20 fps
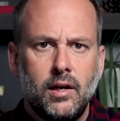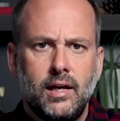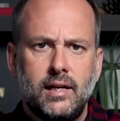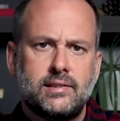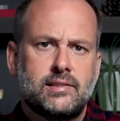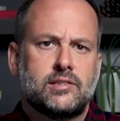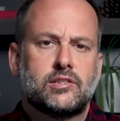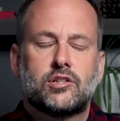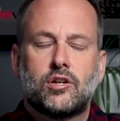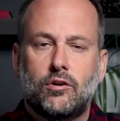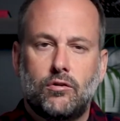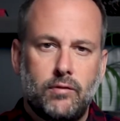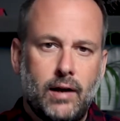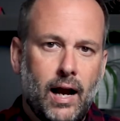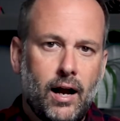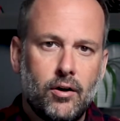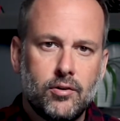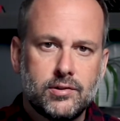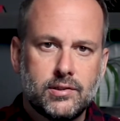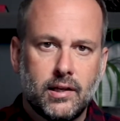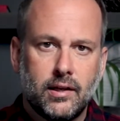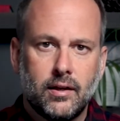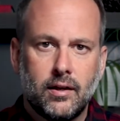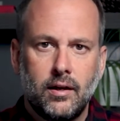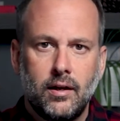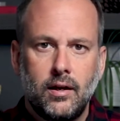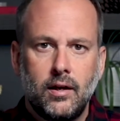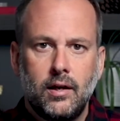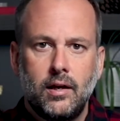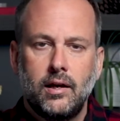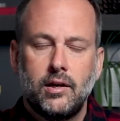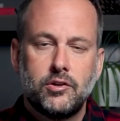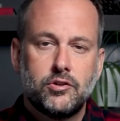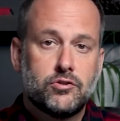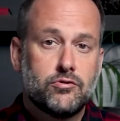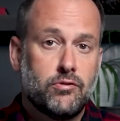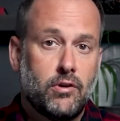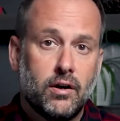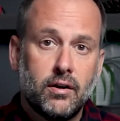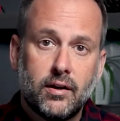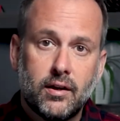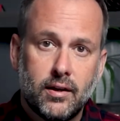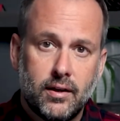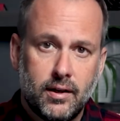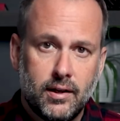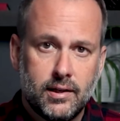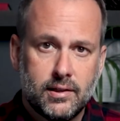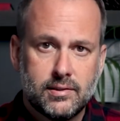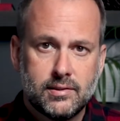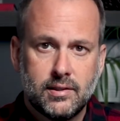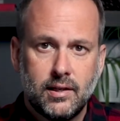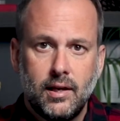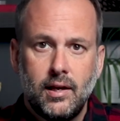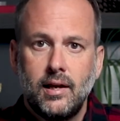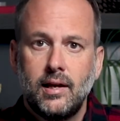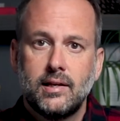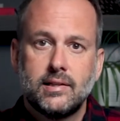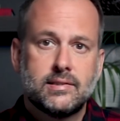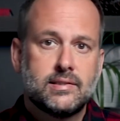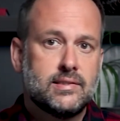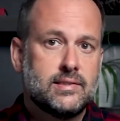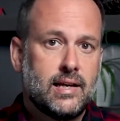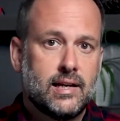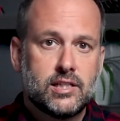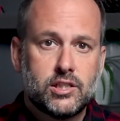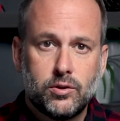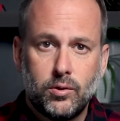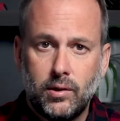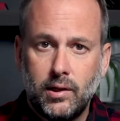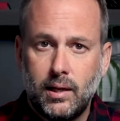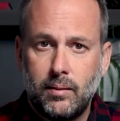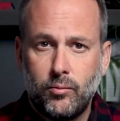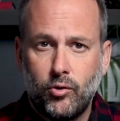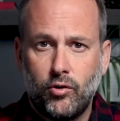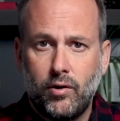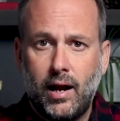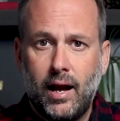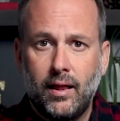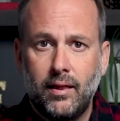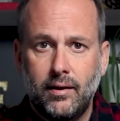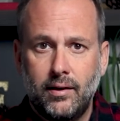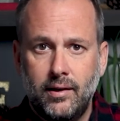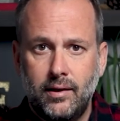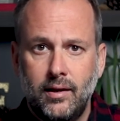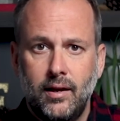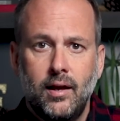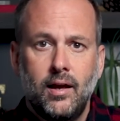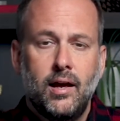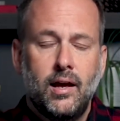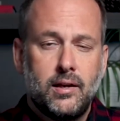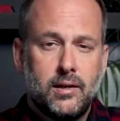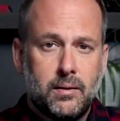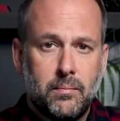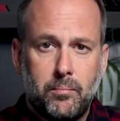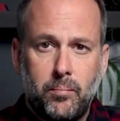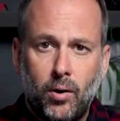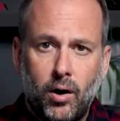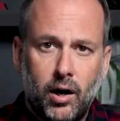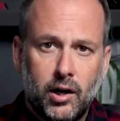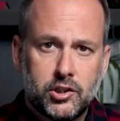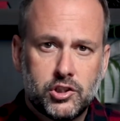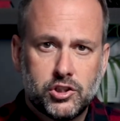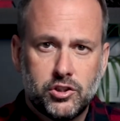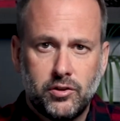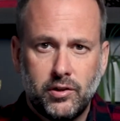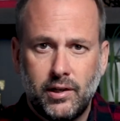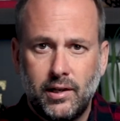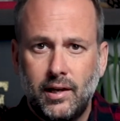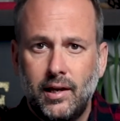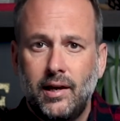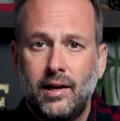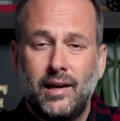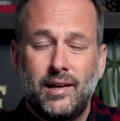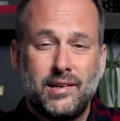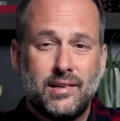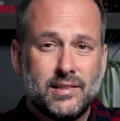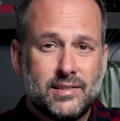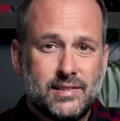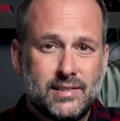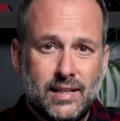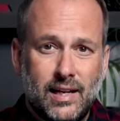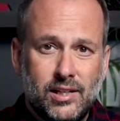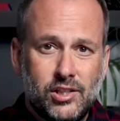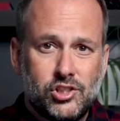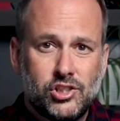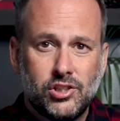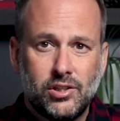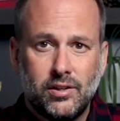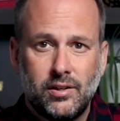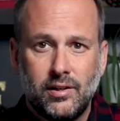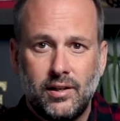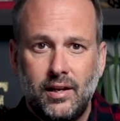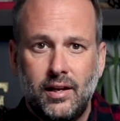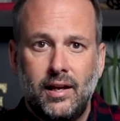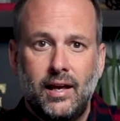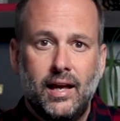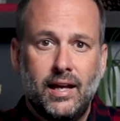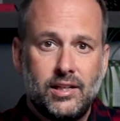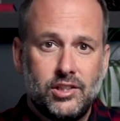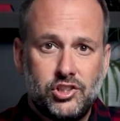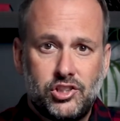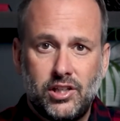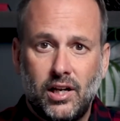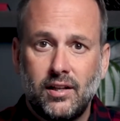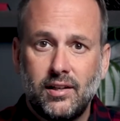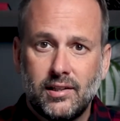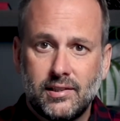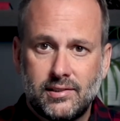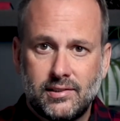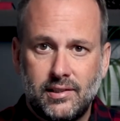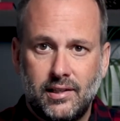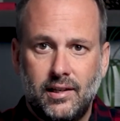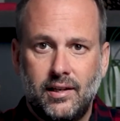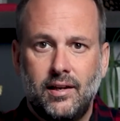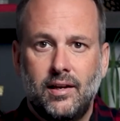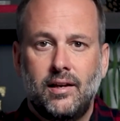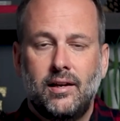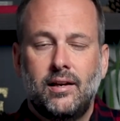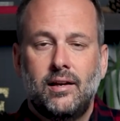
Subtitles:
He says carousing and drunkenness and sexual immorality and debauchery and dissension and jealousy.